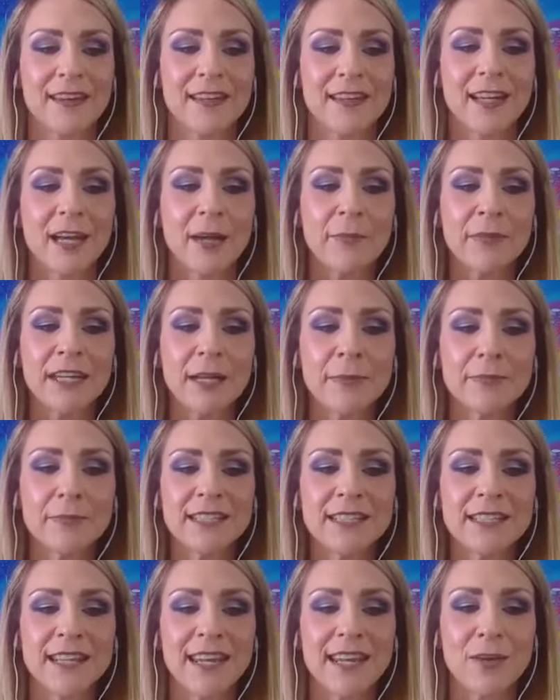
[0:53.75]
Coming up
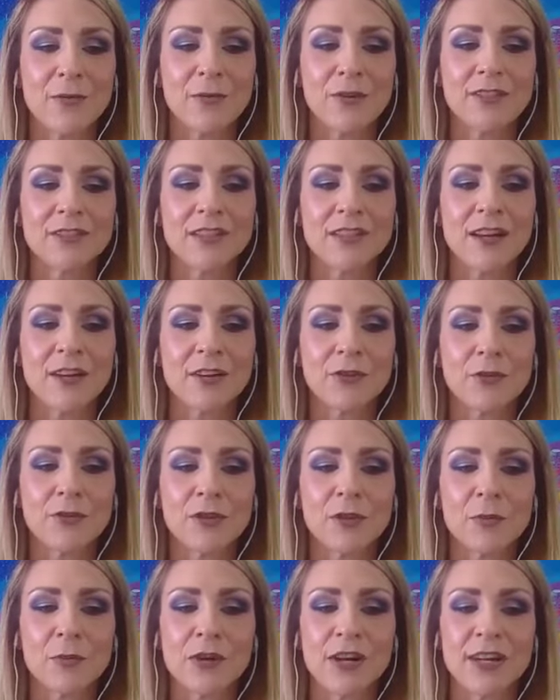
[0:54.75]
today, we'll talk
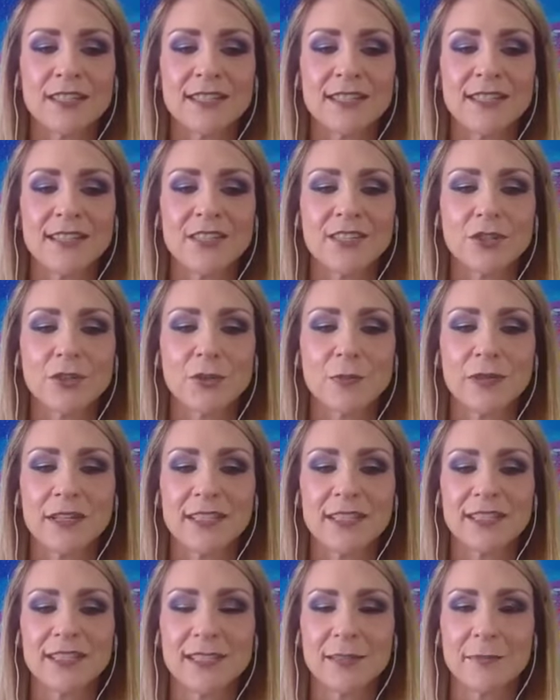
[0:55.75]
through the process to
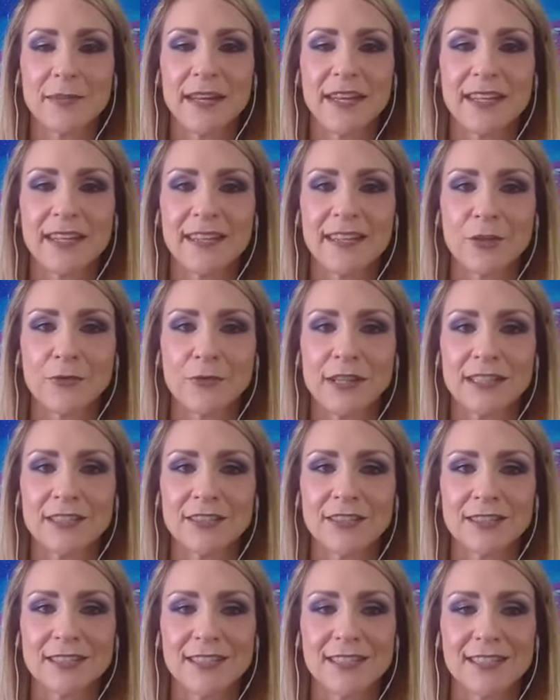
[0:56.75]
participate in the
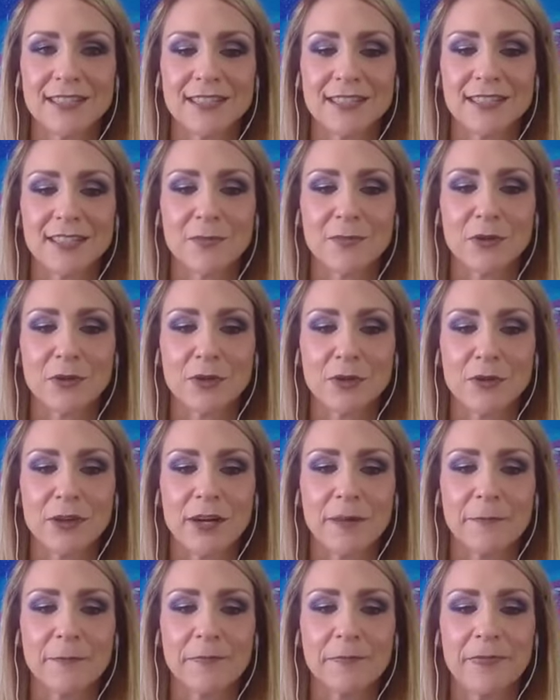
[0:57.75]
rental assistance
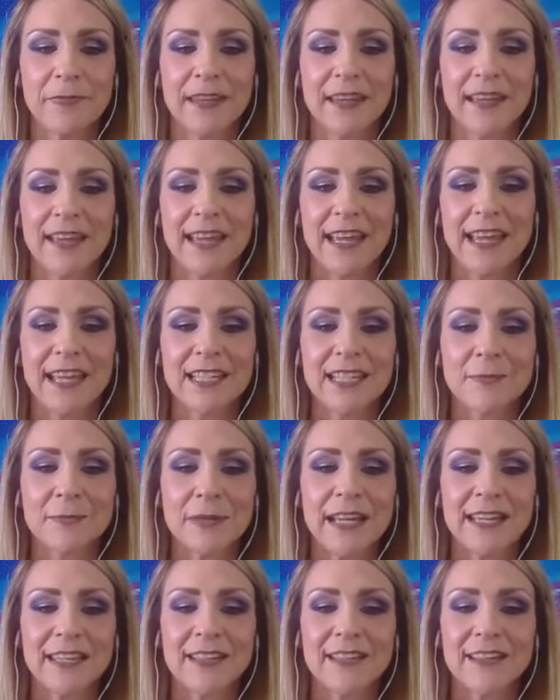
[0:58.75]
program,
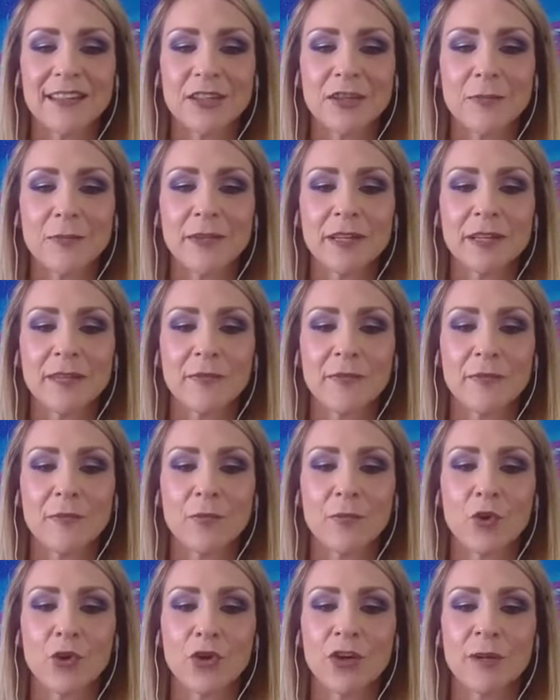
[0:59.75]
explain a little bit
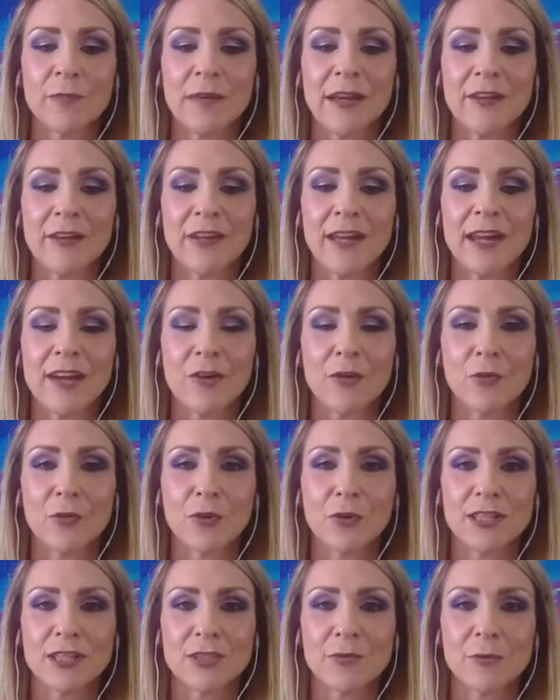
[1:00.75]
more about how
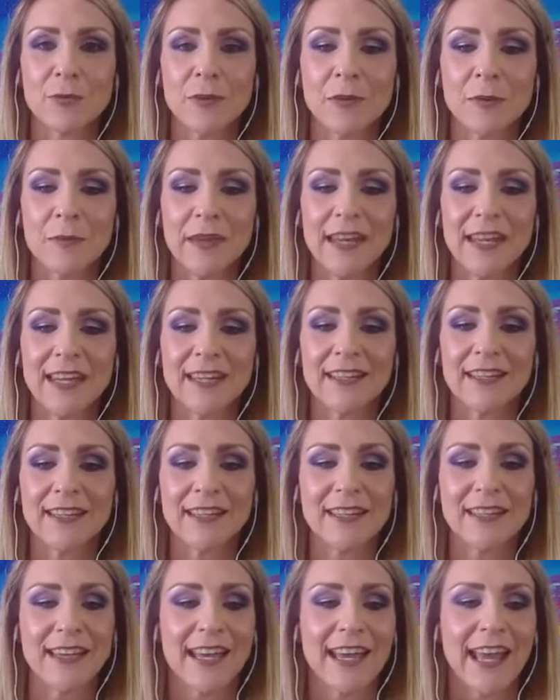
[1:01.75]
awards will be made,
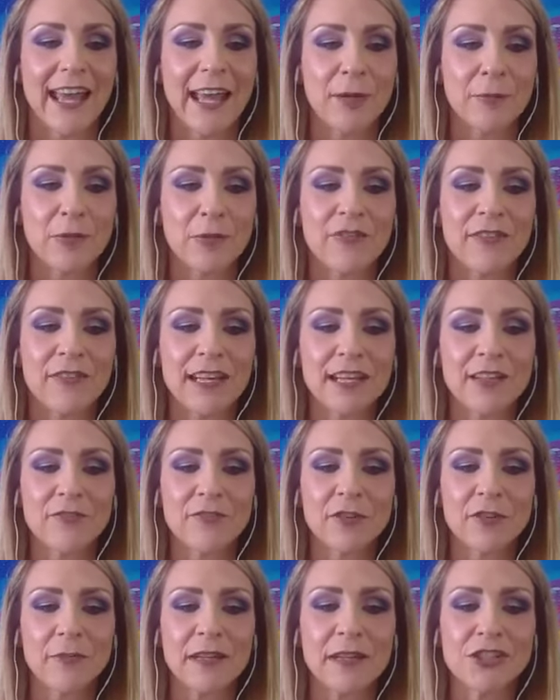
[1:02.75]
and provide
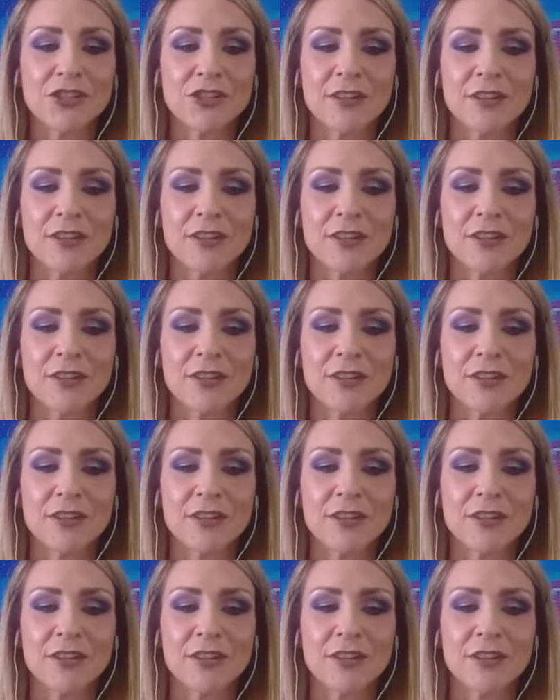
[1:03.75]
information